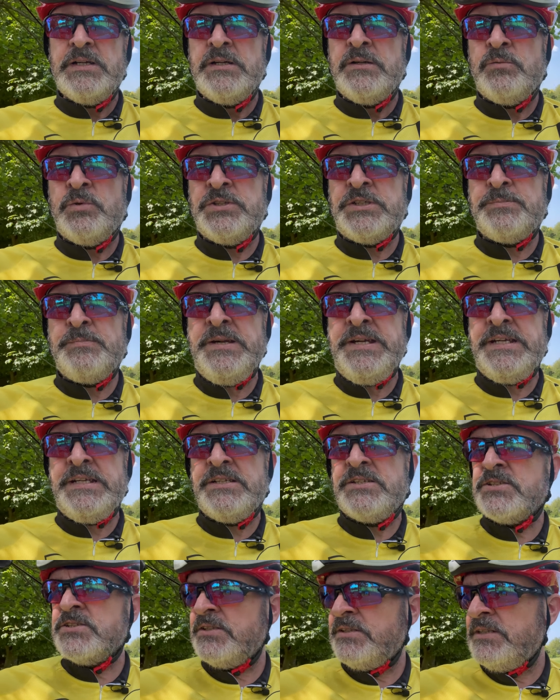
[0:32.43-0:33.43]
which
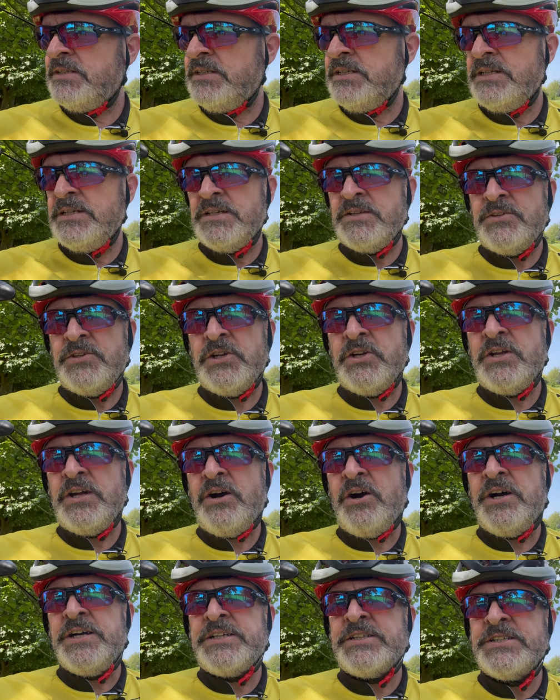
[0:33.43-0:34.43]
means that
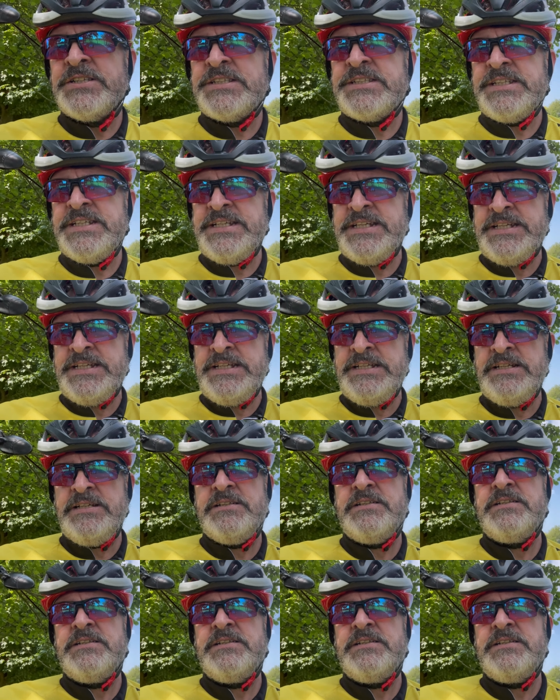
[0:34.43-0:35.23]
I can see